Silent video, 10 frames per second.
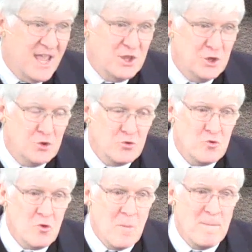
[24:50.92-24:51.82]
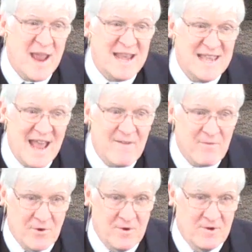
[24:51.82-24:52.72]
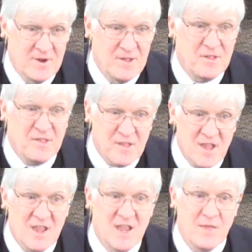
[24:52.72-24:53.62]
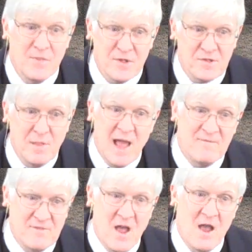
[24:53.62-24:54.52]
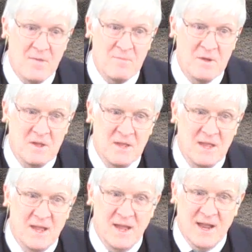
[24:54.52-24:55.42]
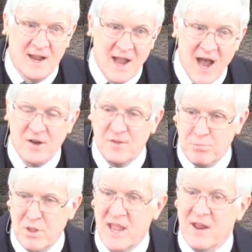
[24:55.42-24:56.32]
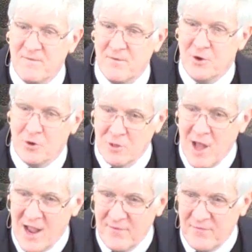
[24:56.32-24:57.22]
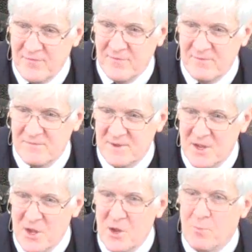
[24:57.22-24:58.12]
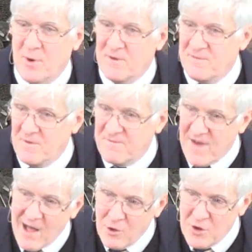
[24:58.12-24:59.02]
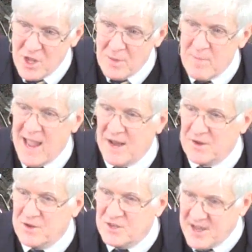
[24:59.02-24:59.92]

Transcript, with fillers: You may never see in this lifetime God's plan for your life. But if you follow him and